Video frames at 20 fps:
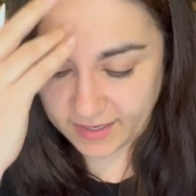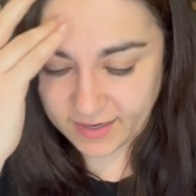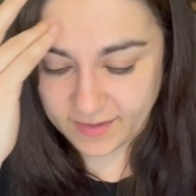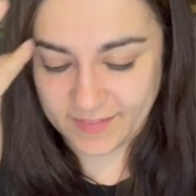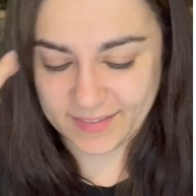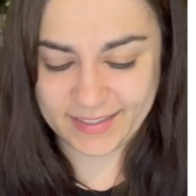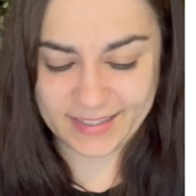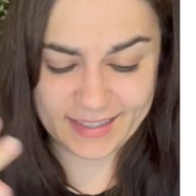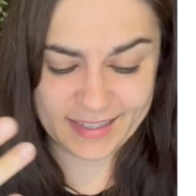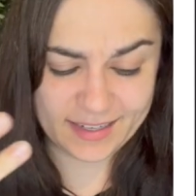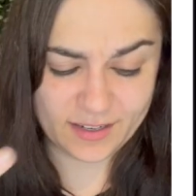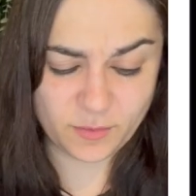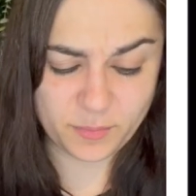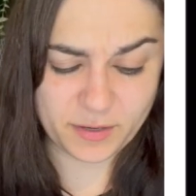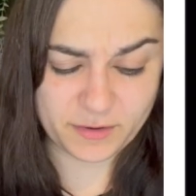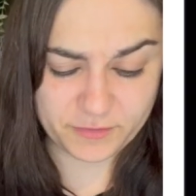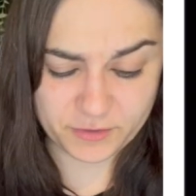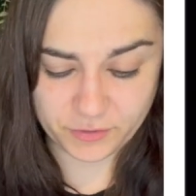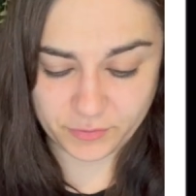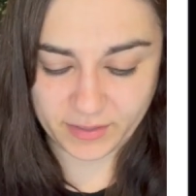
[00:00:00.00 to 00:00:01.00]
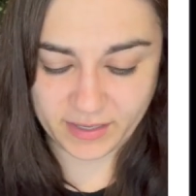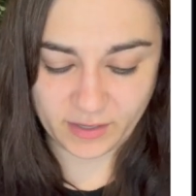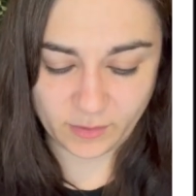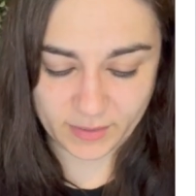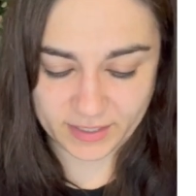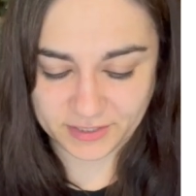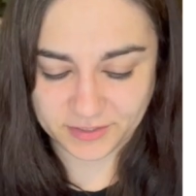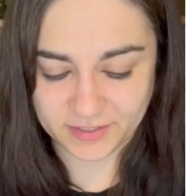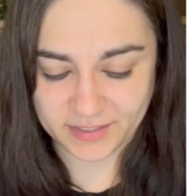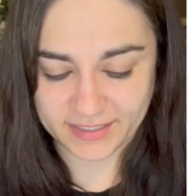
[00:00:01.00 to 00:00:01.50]
This is a little bit of a tricky
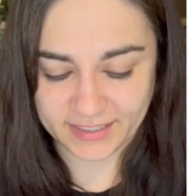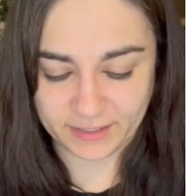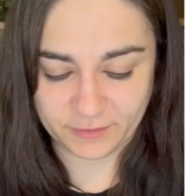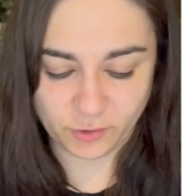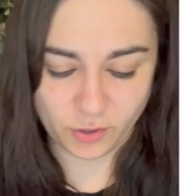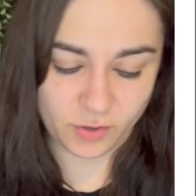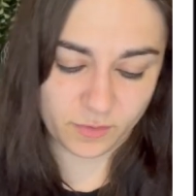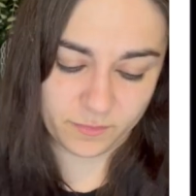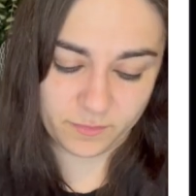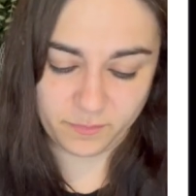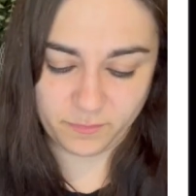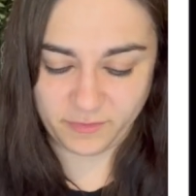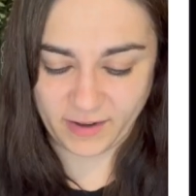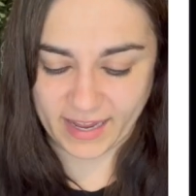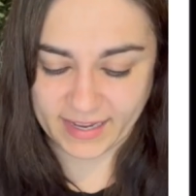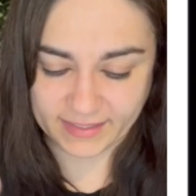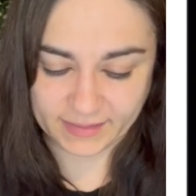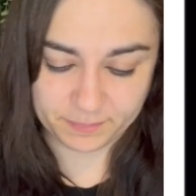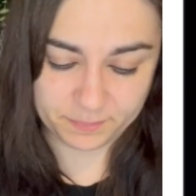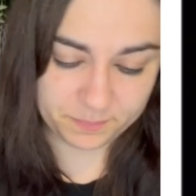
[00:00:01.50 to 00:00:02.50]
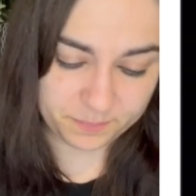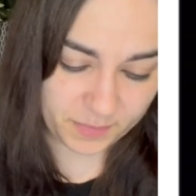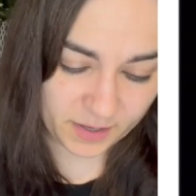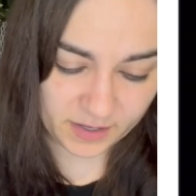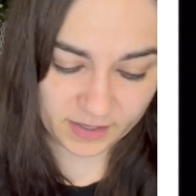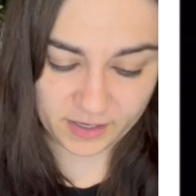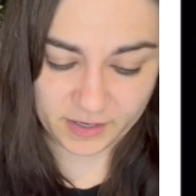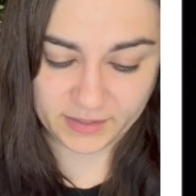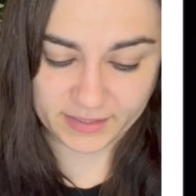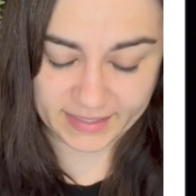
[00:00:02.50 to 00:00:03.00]
question because you've got flats,
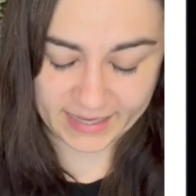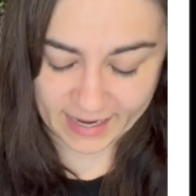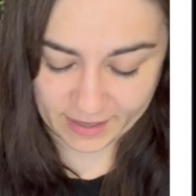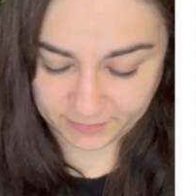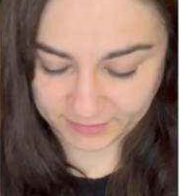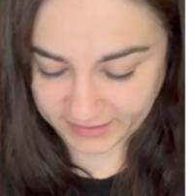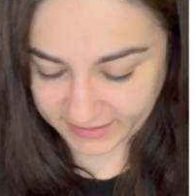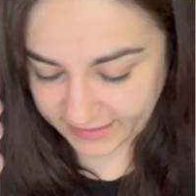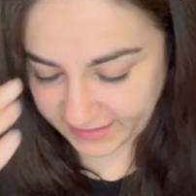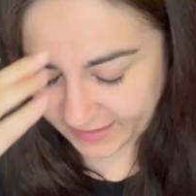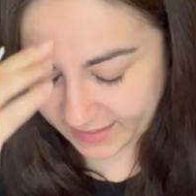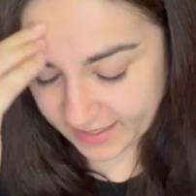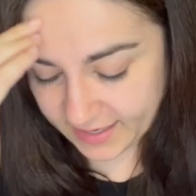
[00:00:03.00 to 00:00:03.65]
bungalows and houses.